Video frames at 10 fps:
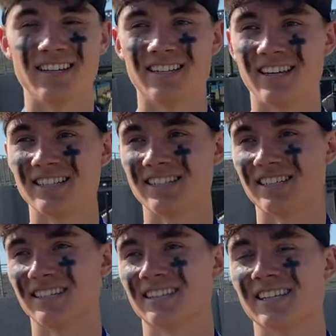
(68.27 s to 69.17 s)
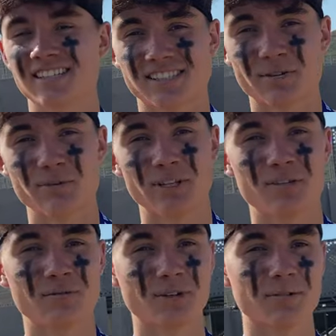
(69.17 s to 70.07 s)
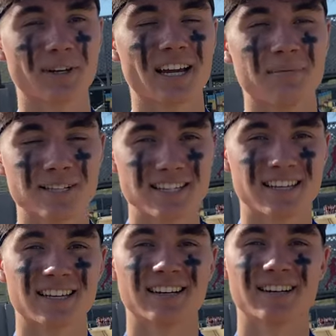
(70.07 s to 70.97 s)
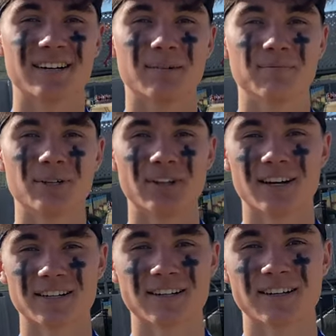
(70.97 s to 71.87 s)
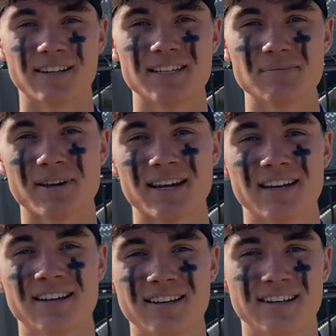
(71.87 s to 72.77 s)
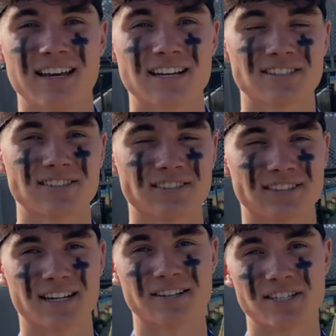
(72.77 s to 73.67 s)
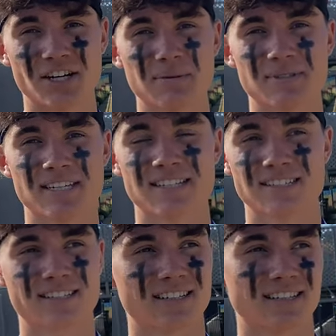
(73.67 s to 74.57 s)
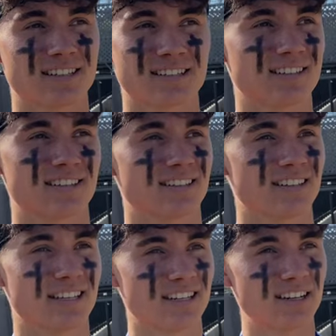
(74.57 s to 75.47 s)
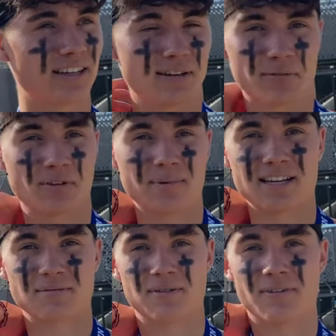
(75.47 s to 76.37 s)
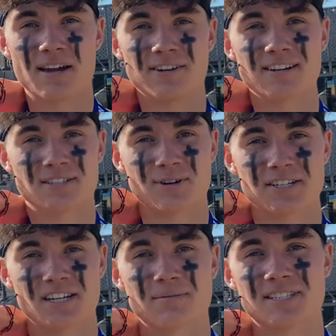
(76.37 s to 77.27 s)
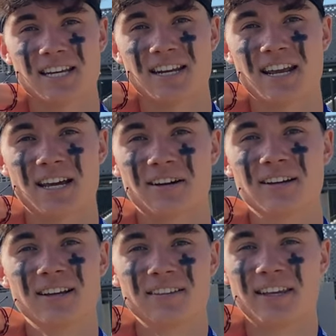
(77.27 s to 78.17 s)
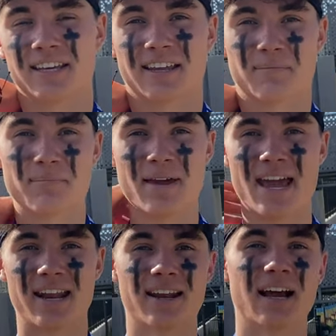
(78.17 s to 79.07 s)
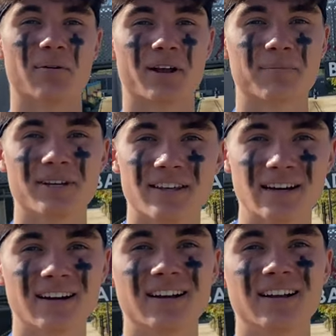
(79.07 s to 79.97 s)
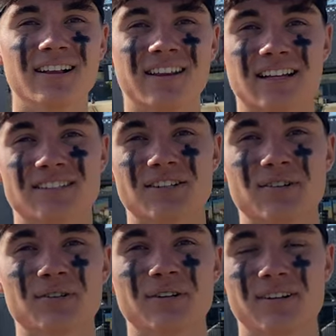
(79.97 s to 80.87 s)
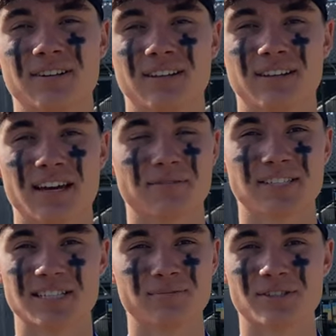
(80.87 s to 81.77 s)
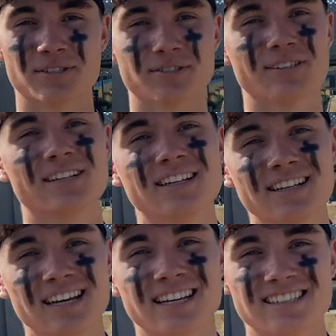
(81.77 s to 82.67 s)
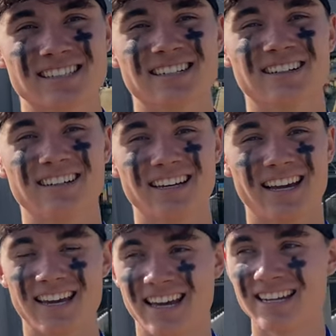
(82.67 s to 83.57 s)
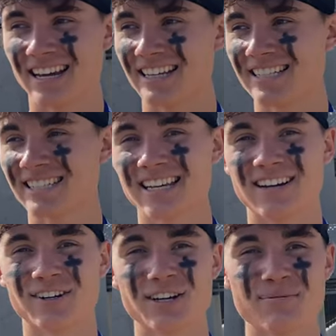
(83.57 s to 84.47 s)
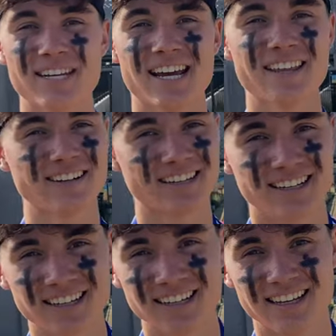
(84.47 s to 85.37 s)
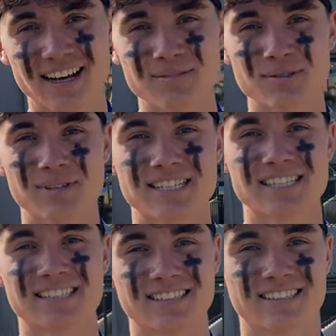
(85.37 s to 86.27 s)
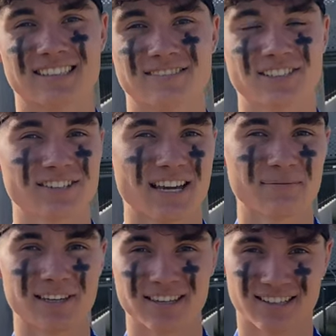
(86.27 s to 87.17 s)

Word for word: It, it's just it's just unbelievable. I've been coming to the um, Foot Locker, East Bay Nationals, and now Champs since, uh, I don't know, like for the past maybe five years, watching them in San Diego, thinking like, man, I want to be there. That's so cool, ever since middle school. And so I, it, it's just like all coming together, and absolute blessing, and I'm so happy.